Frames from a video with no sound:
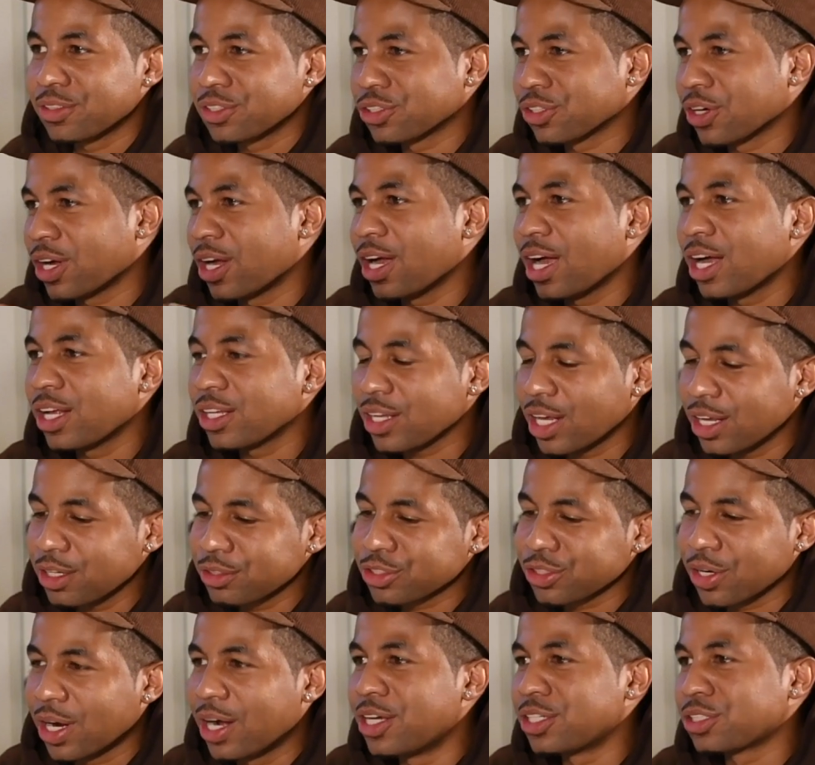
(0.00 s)
try. I'll
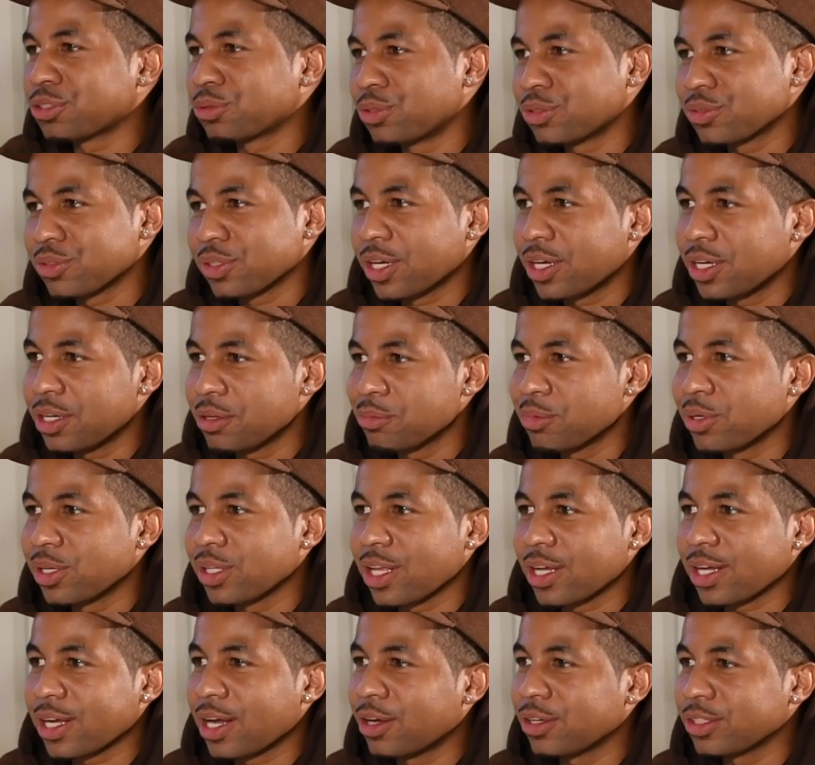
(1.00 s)
try a switch 180, but
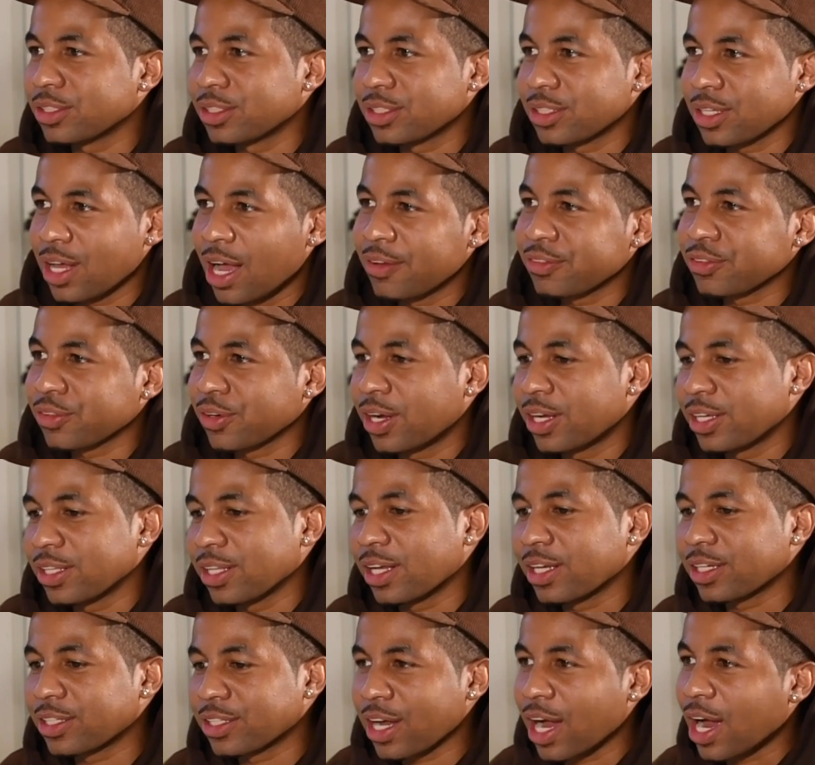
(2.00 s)
like after I
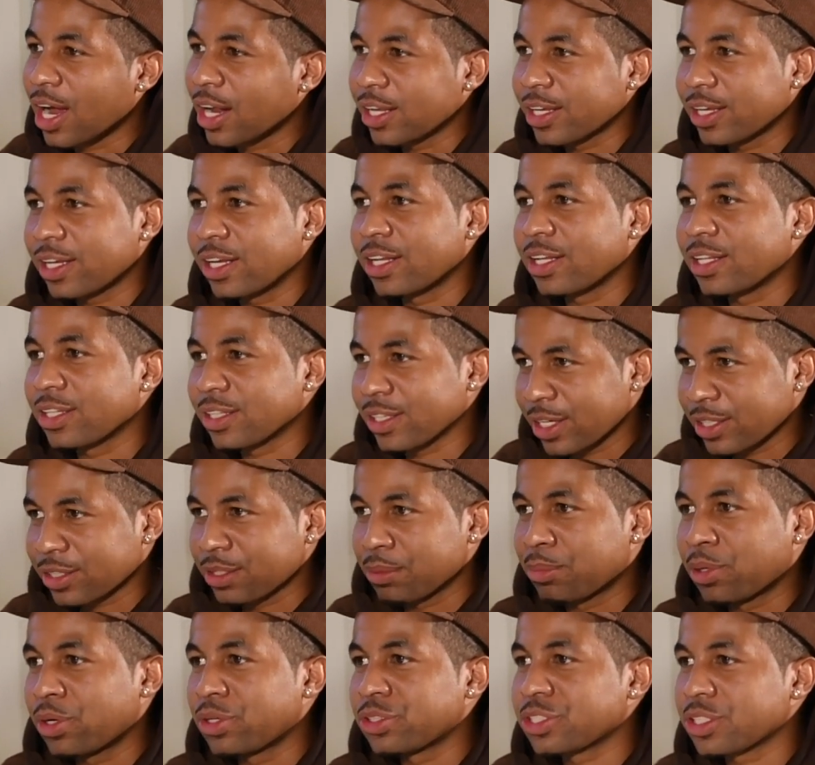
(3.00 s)
like kind of get like the
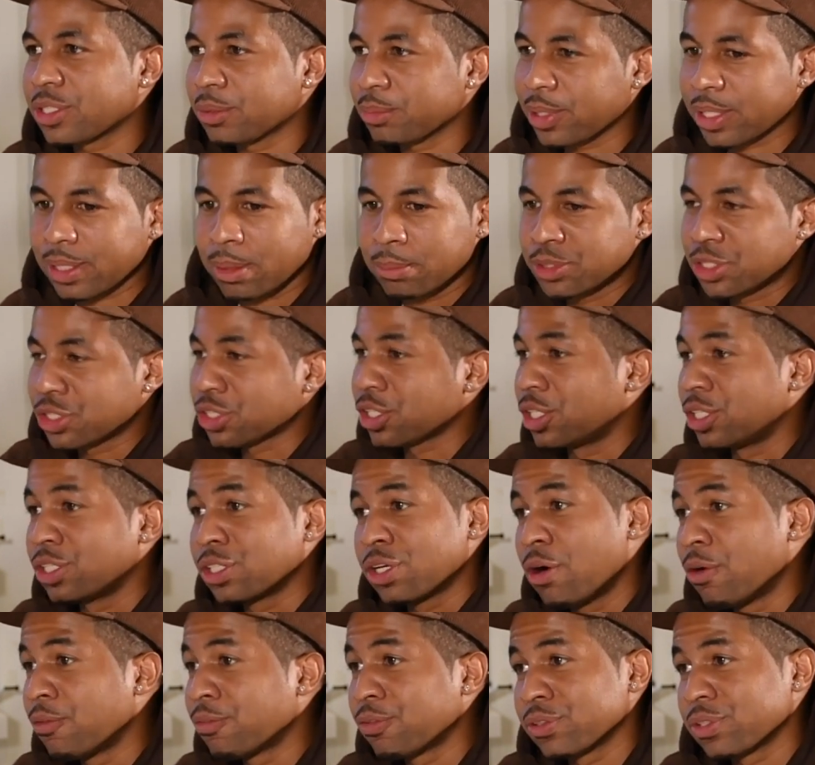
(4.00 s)
motion, I'm like, I'm just gonna
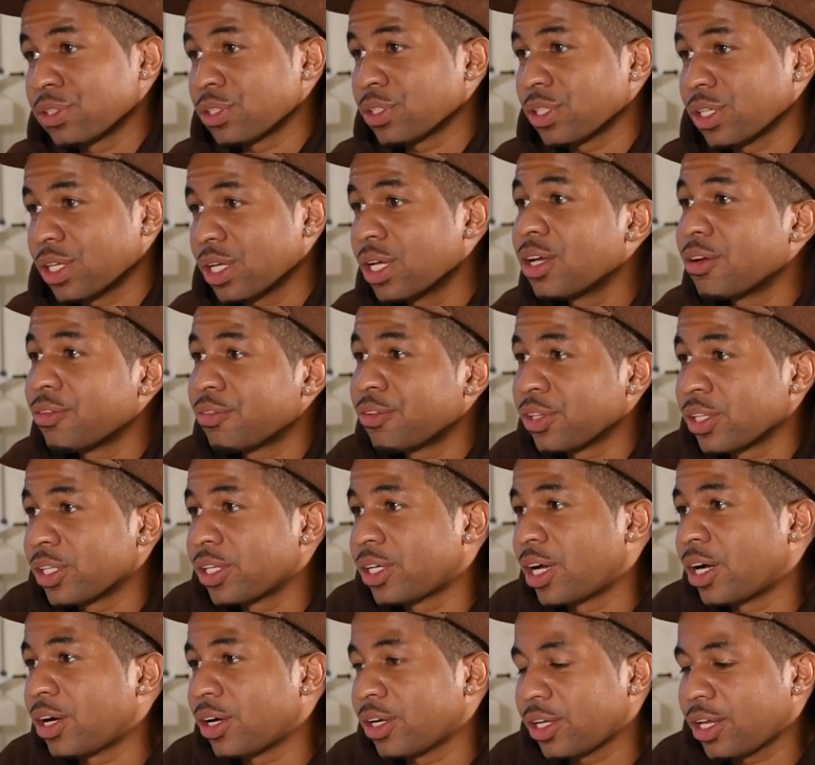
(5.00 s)
go for fill it
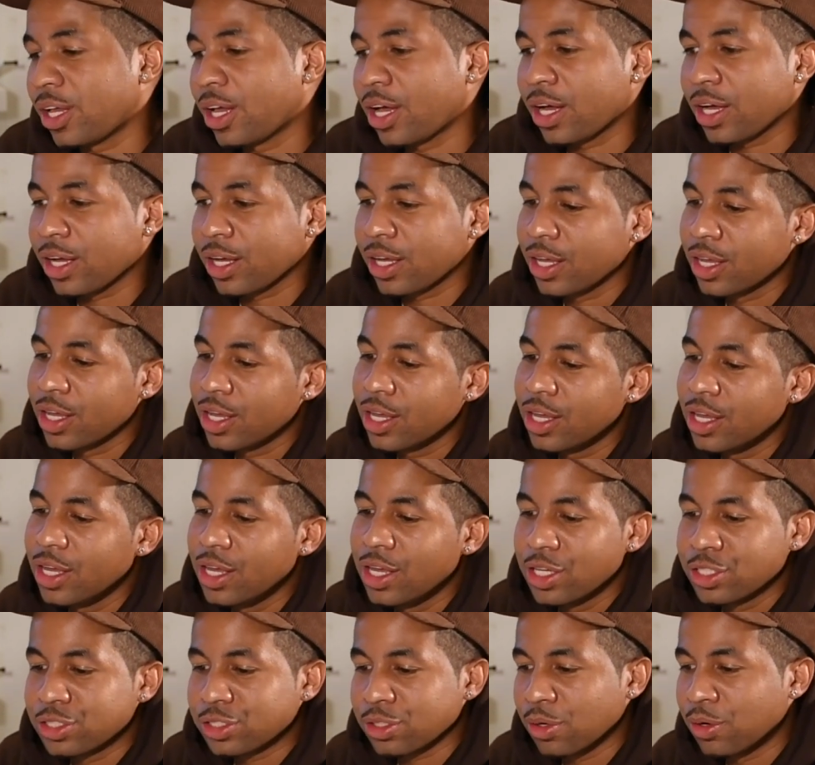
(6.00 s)
out. Yeah.
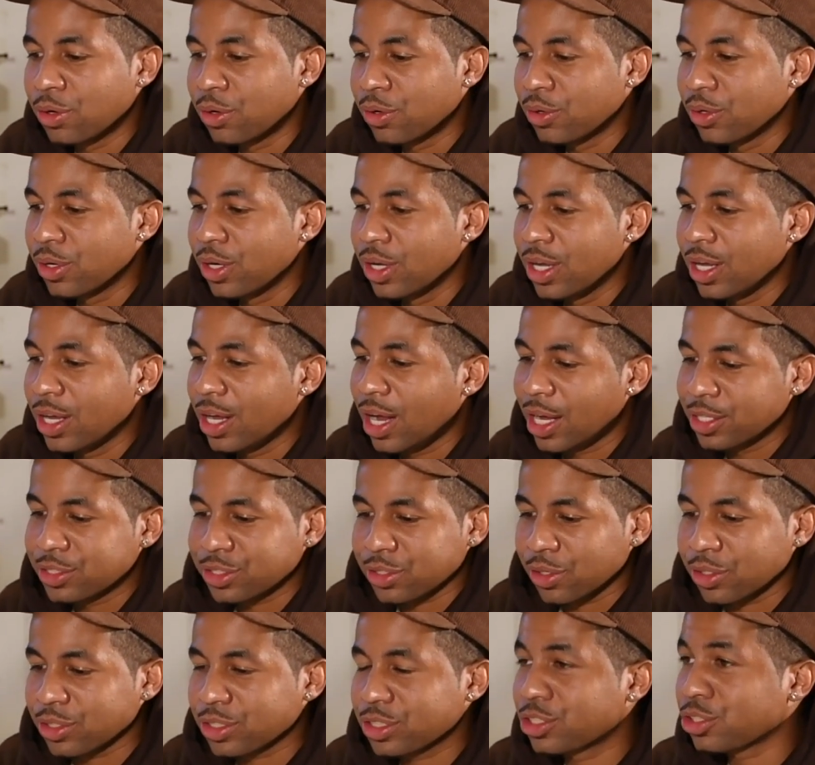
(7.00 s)
So I
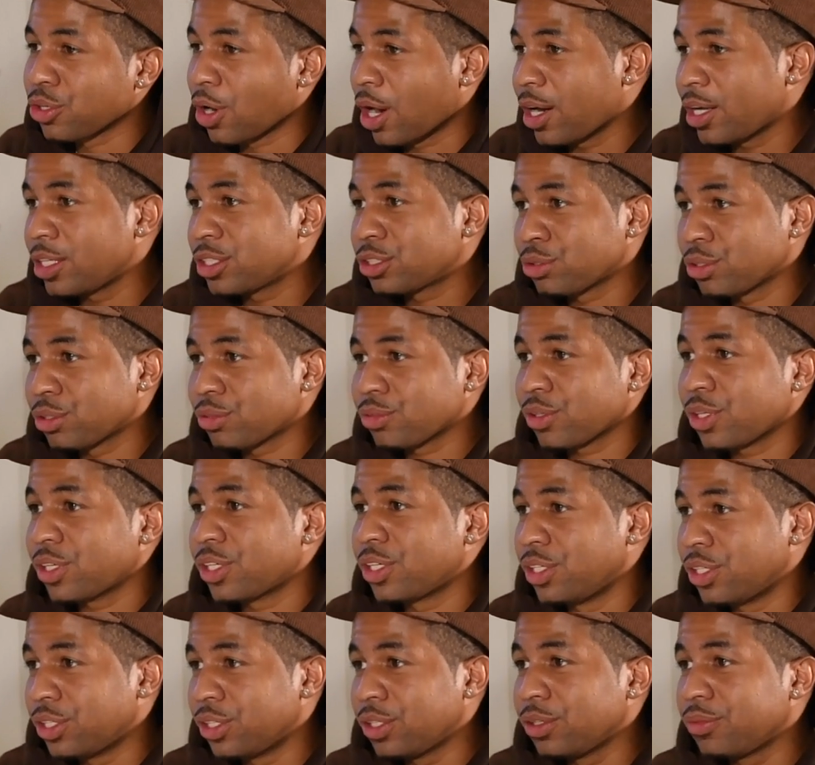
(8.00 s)
started trying switch front
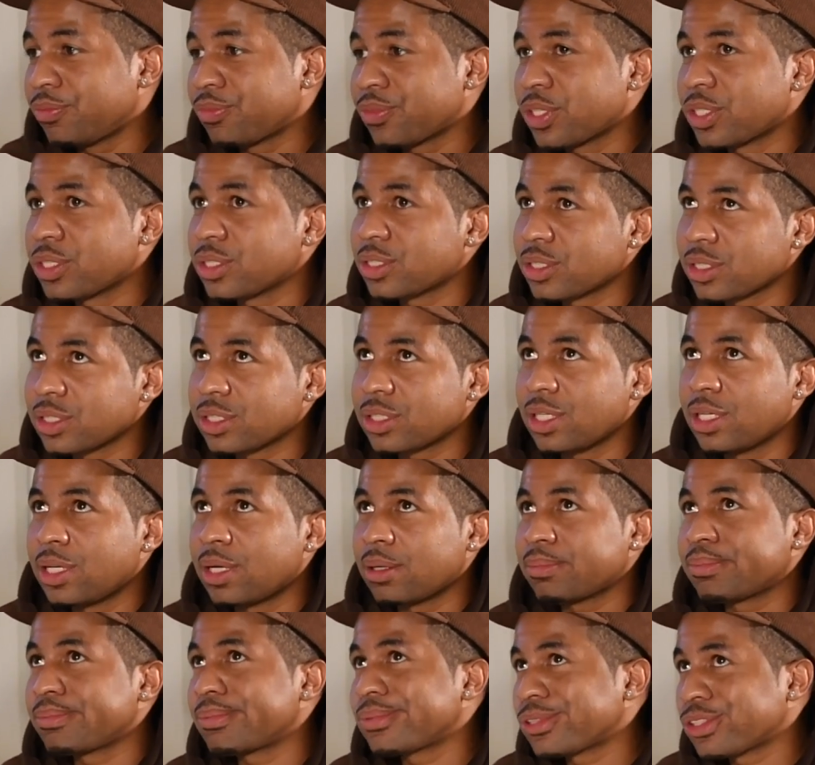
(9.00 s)
hill.
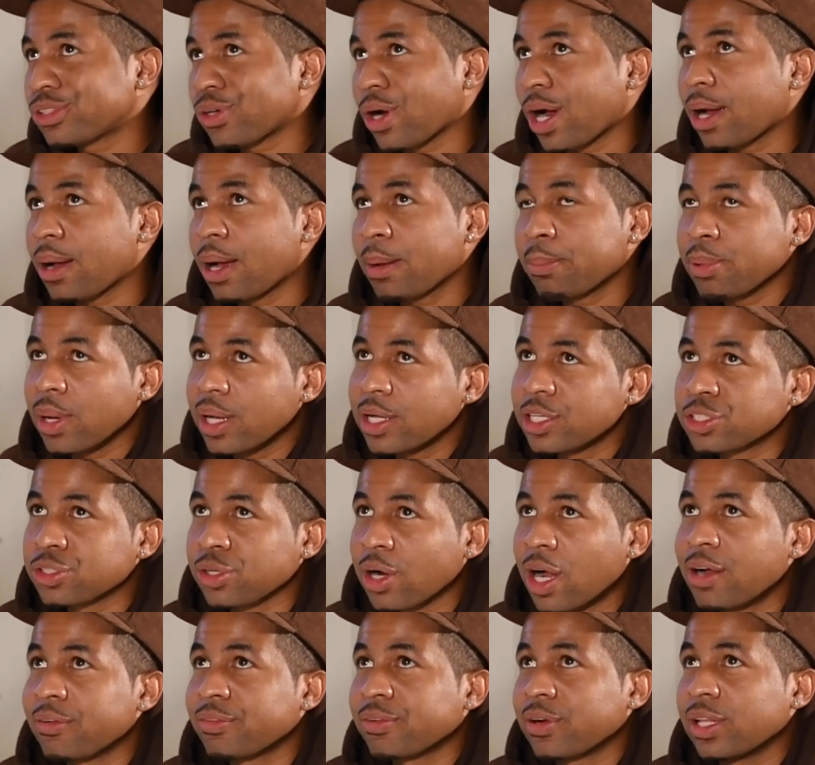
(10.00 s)
I probably
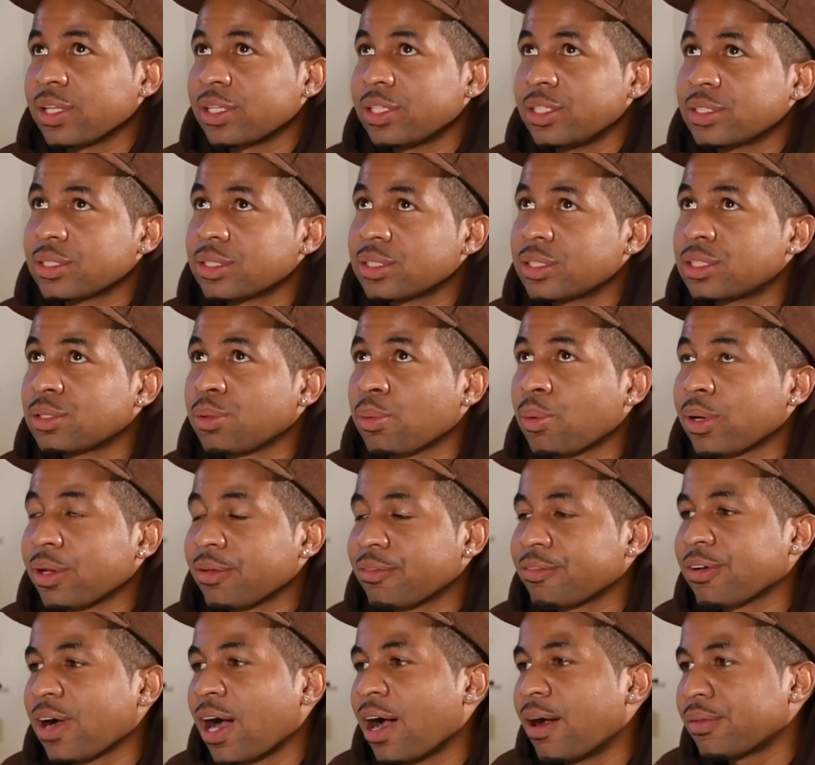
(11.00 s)
tried for at least
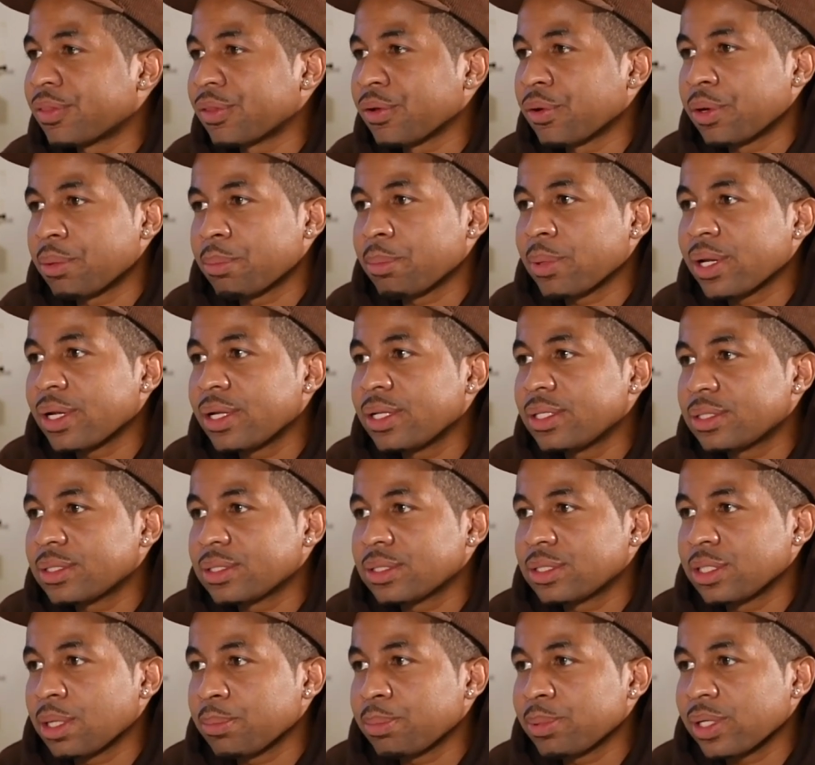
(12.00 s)
25, 30 minutes
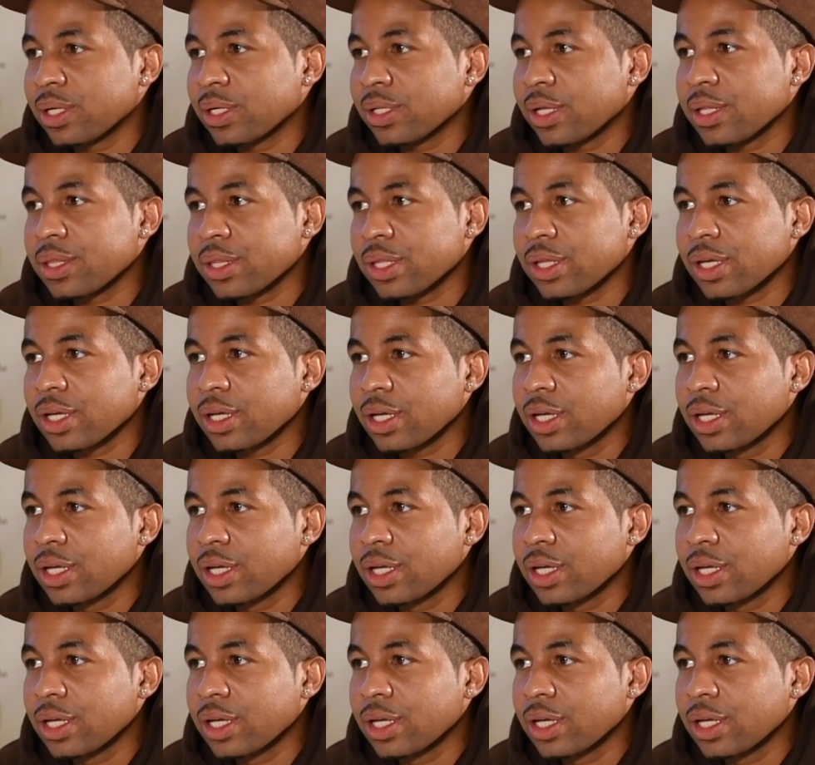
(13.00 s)
jumping down that thing.